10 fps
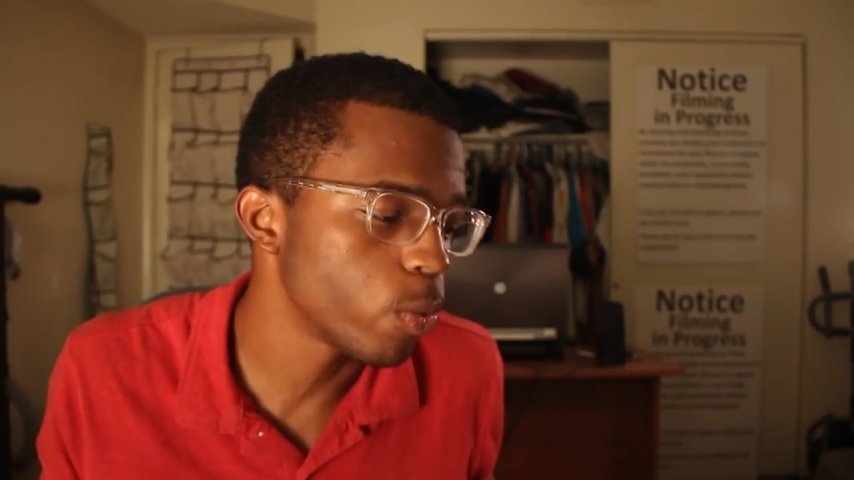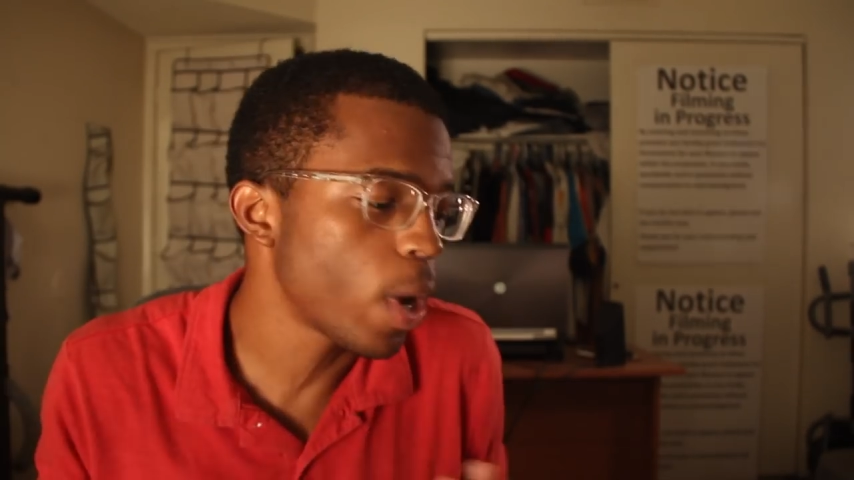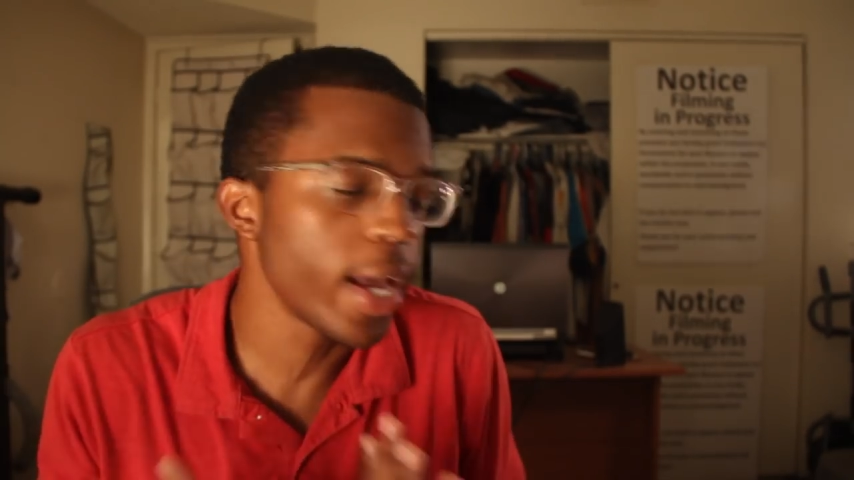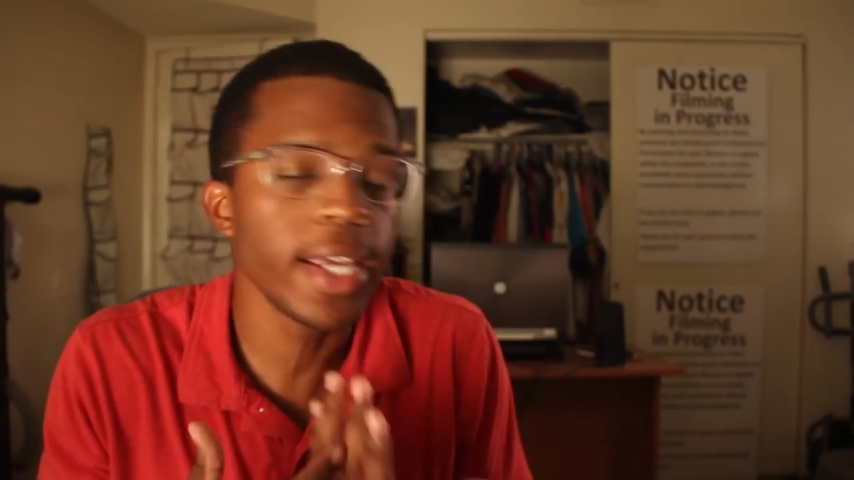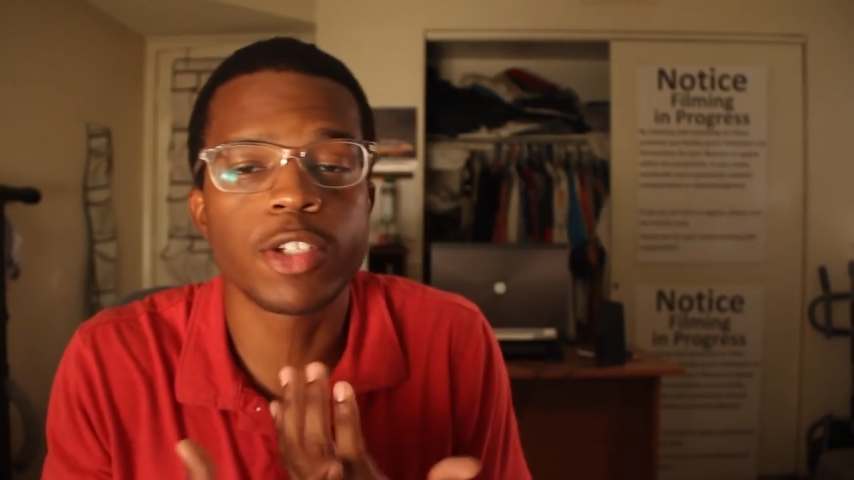
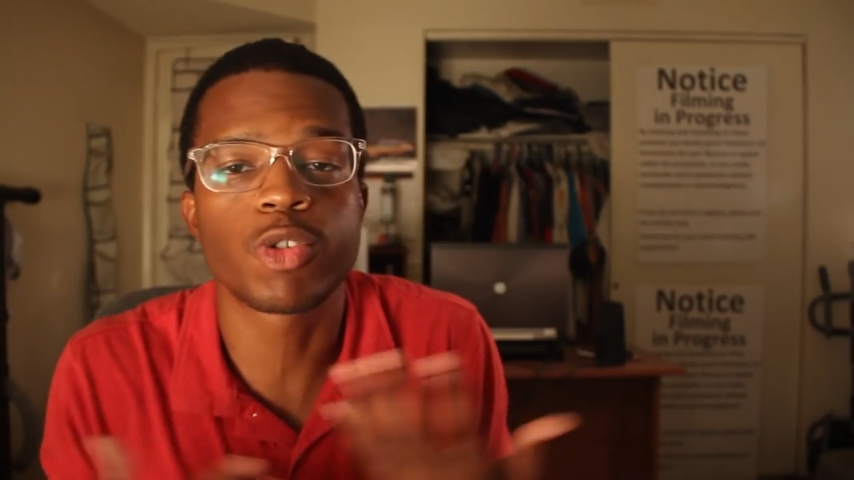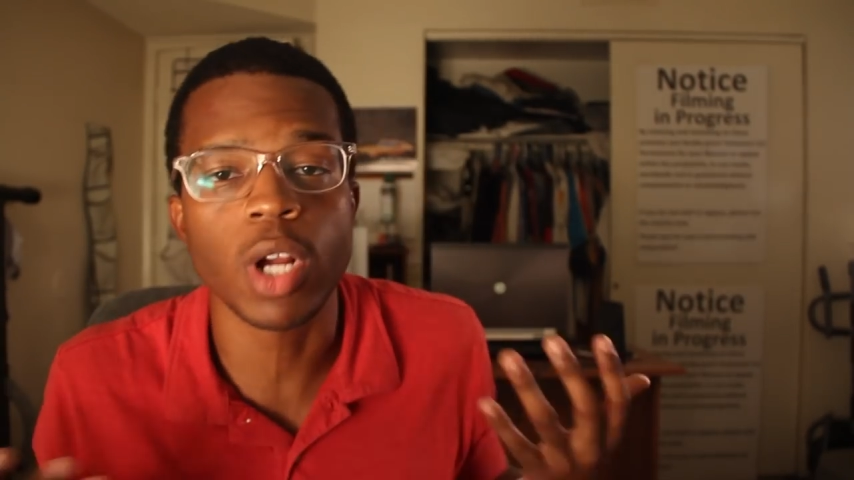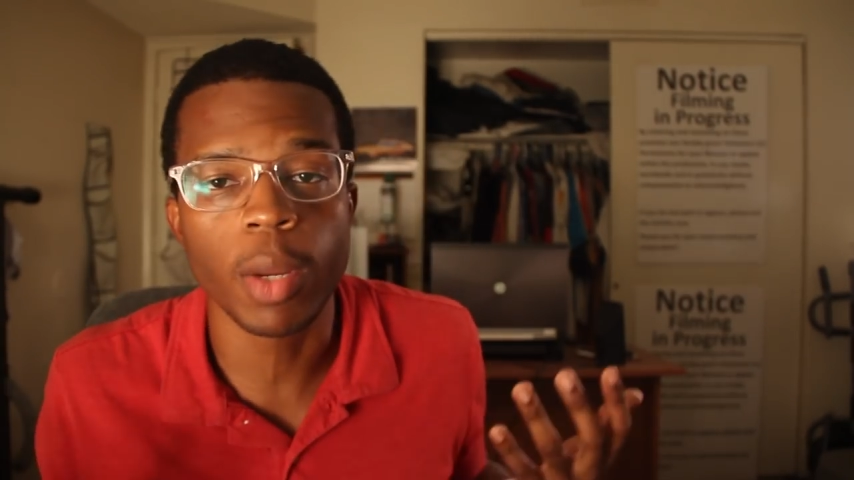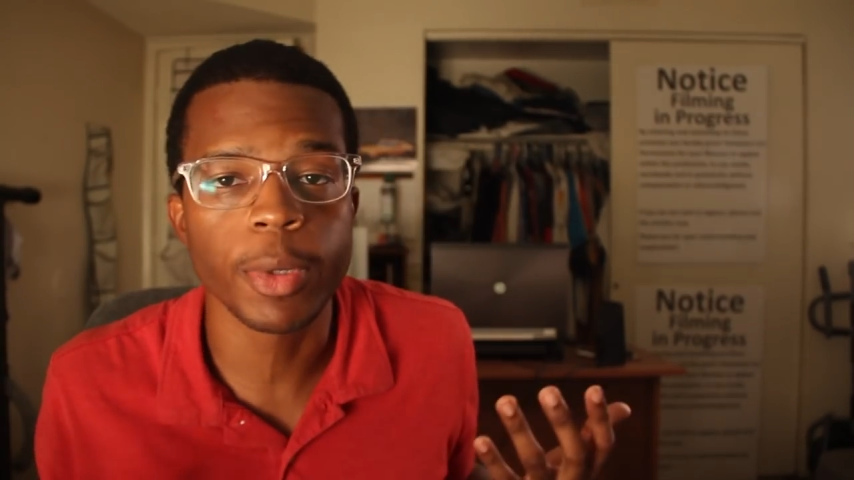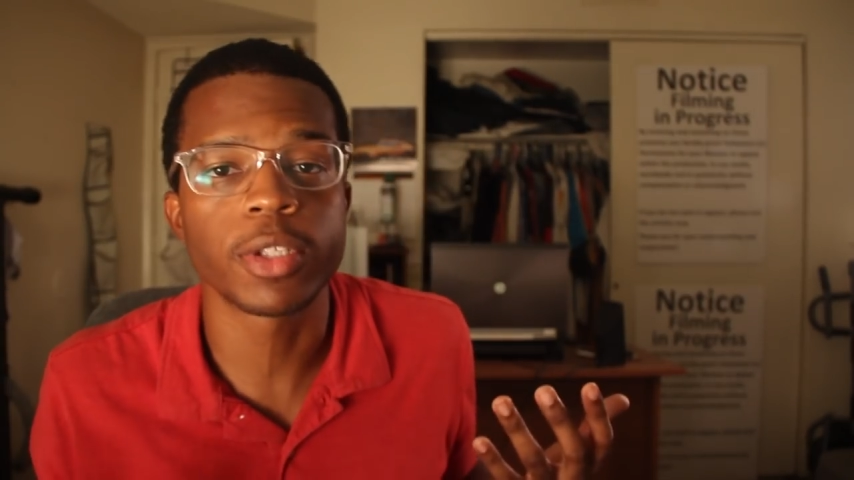Why is
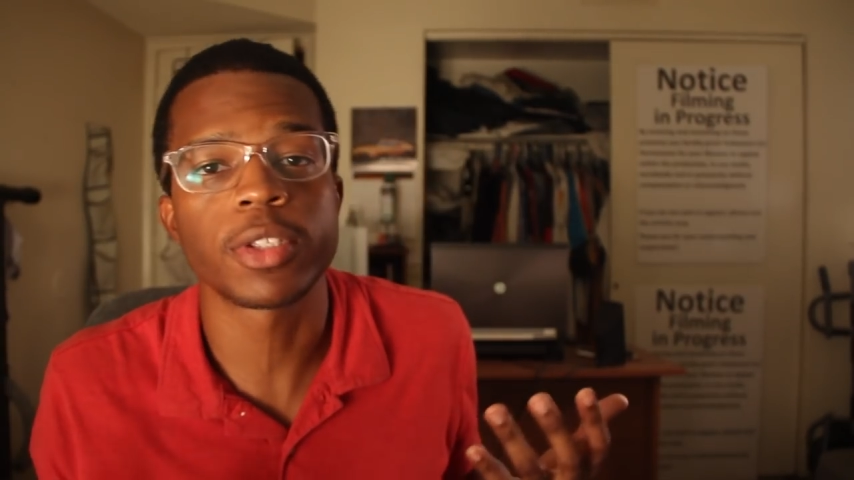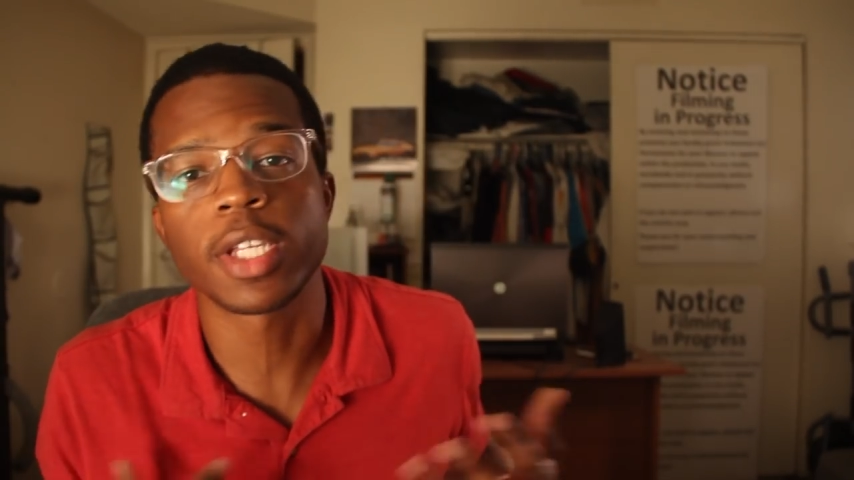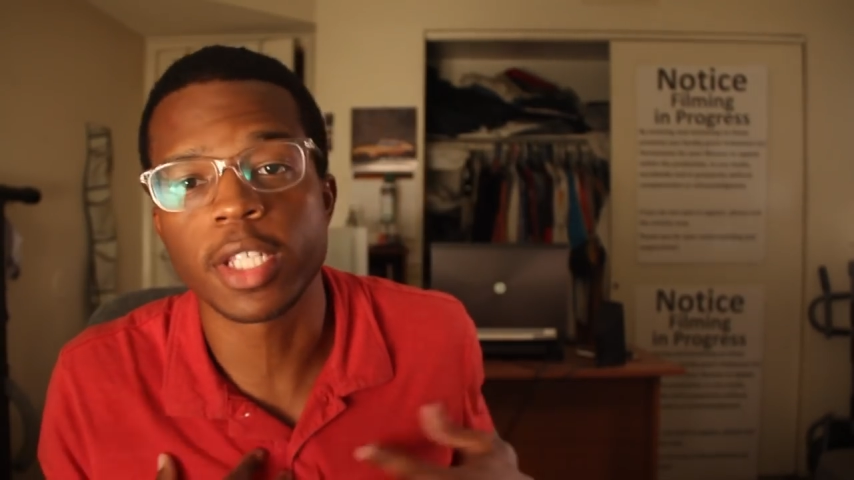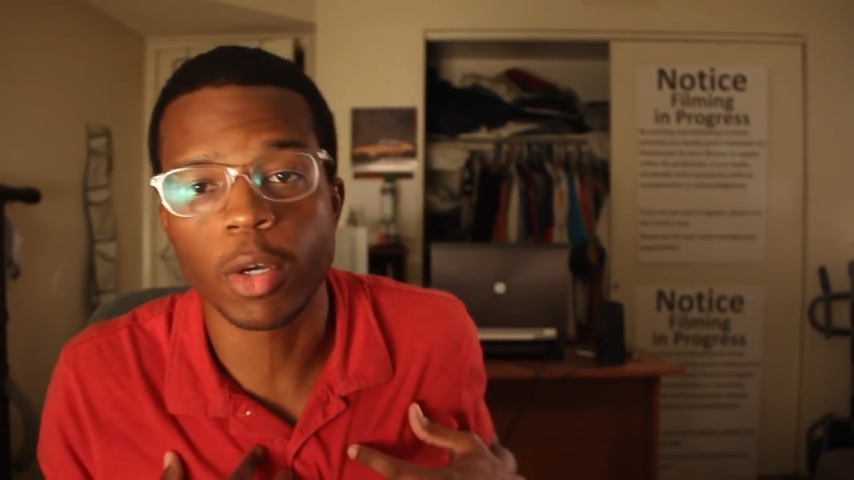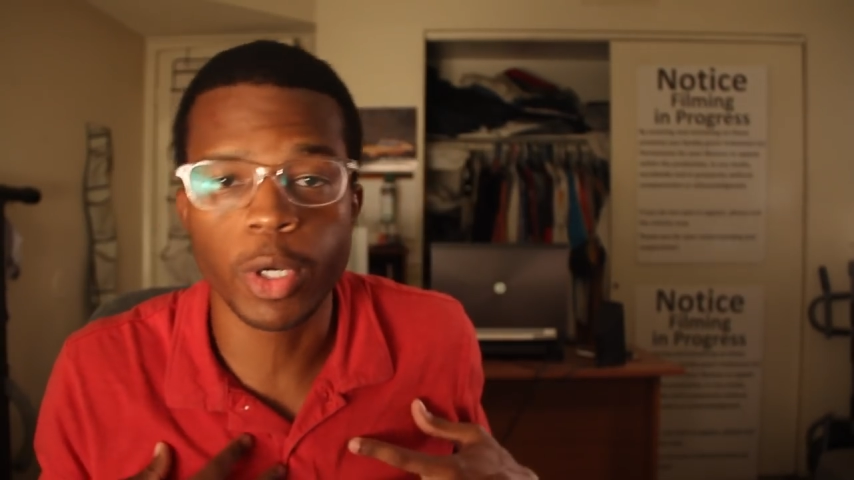drama the
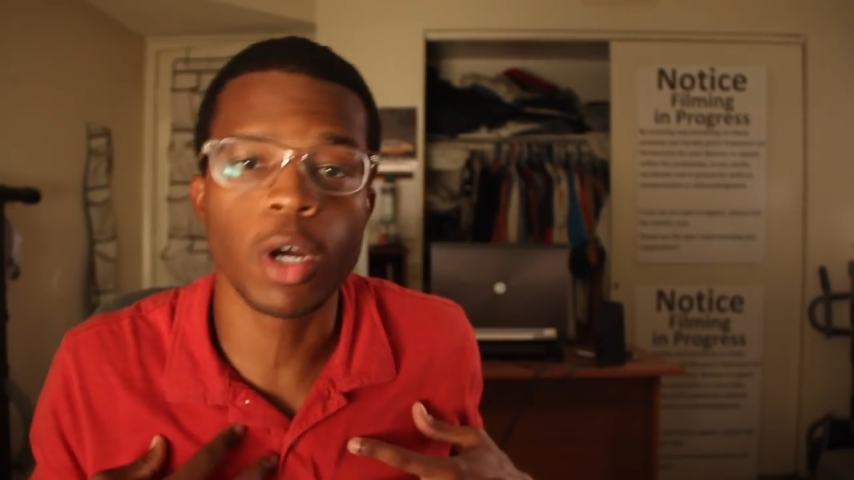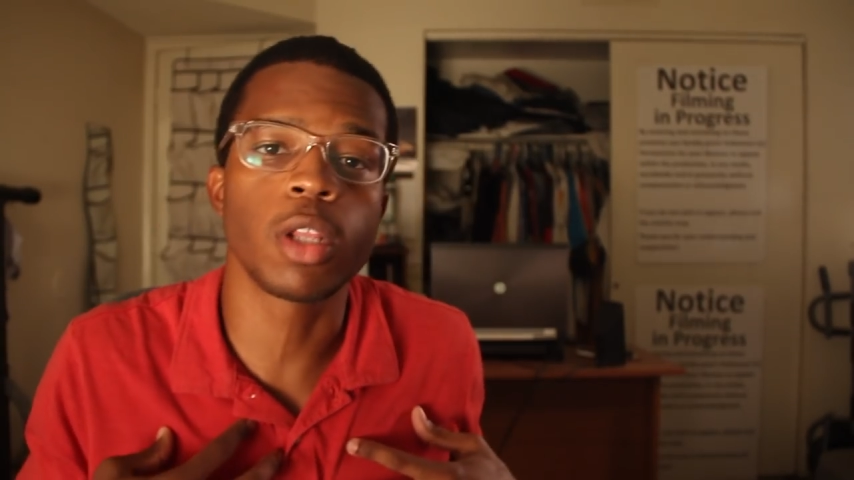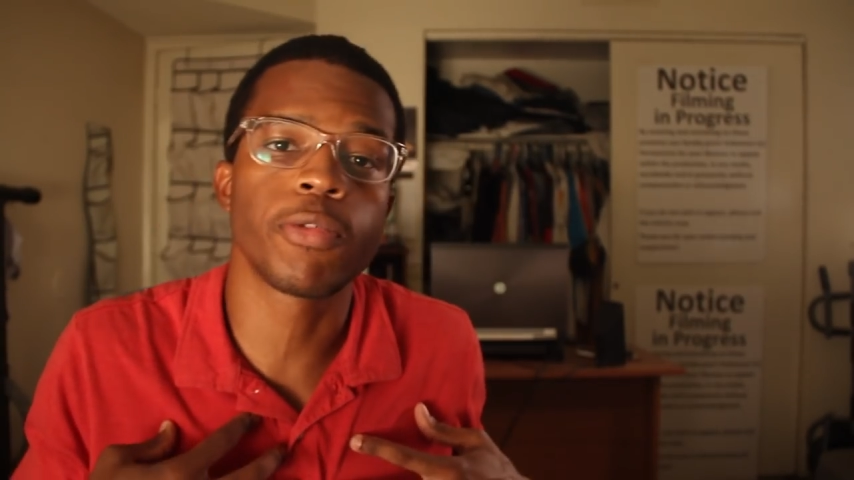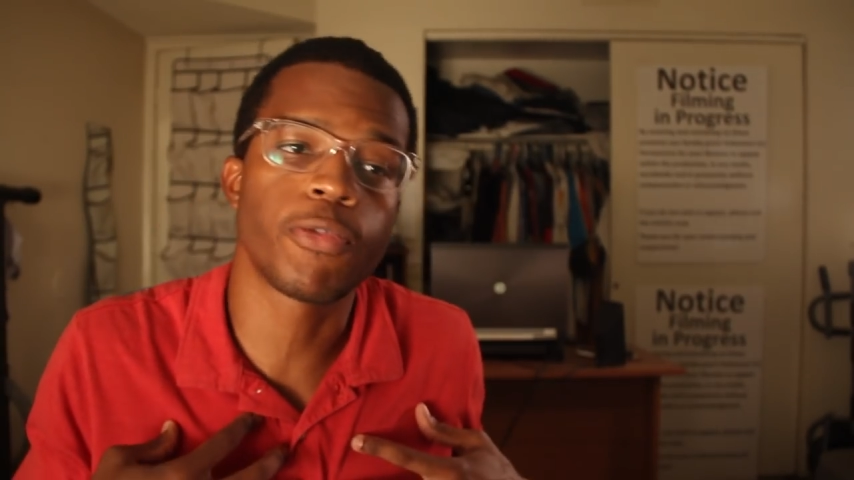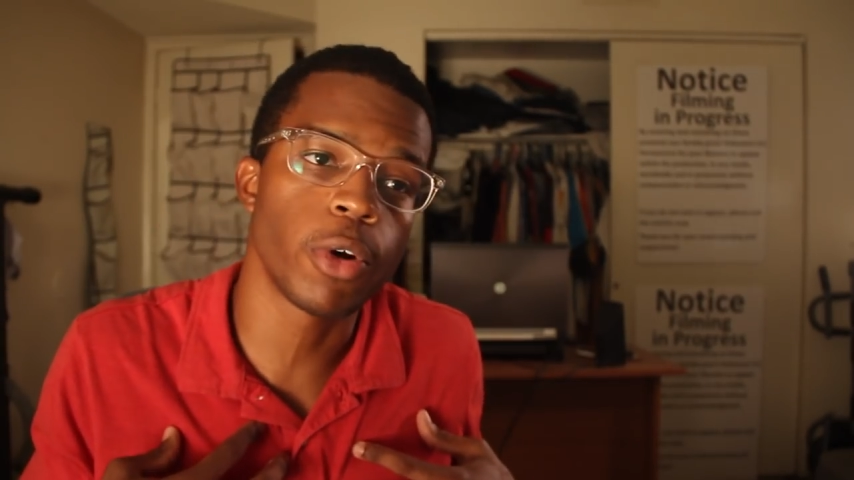thing that we
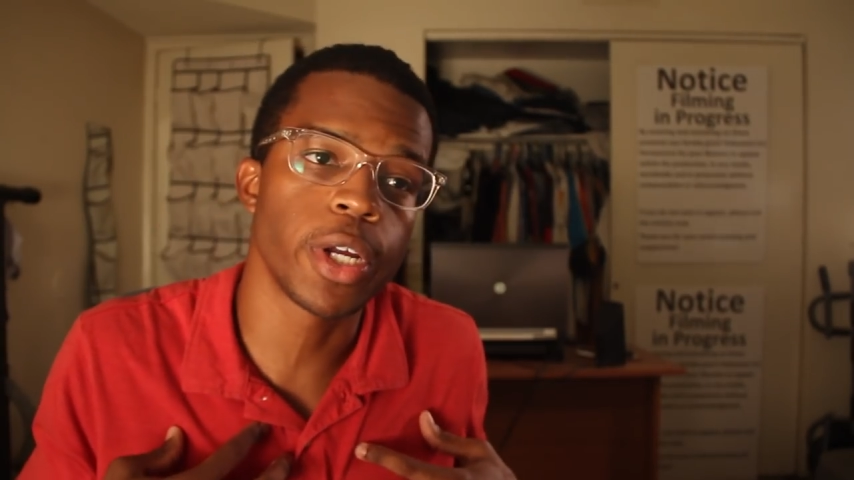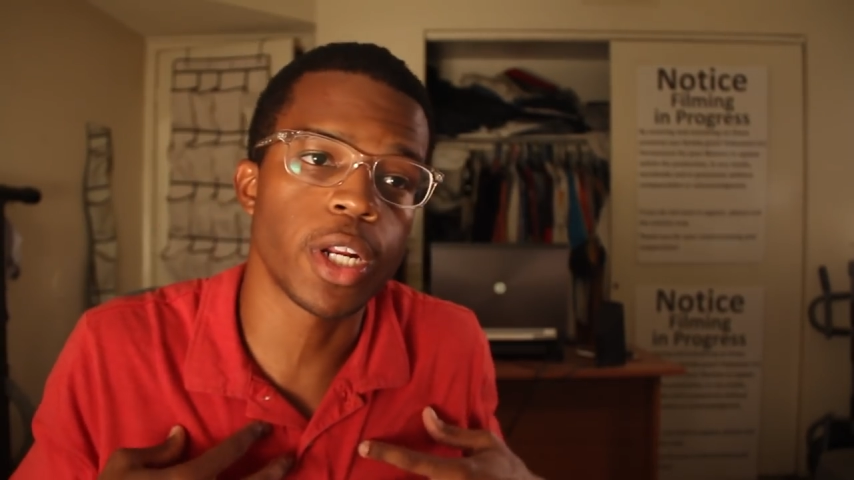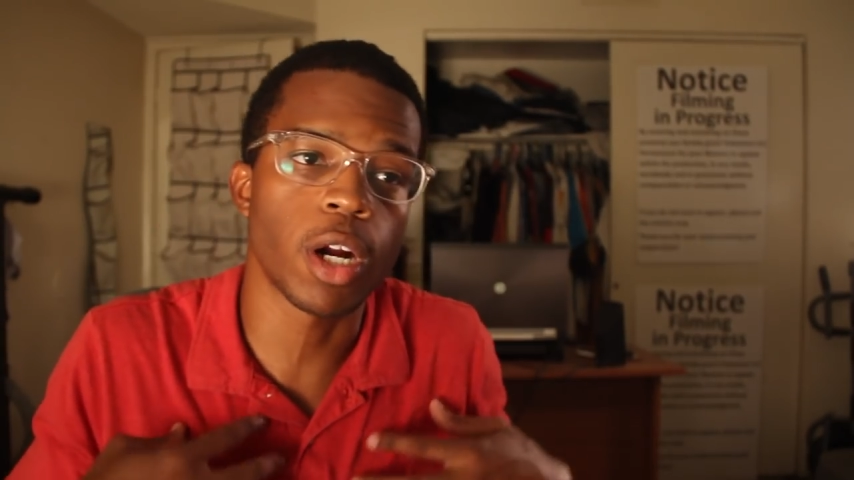all avoid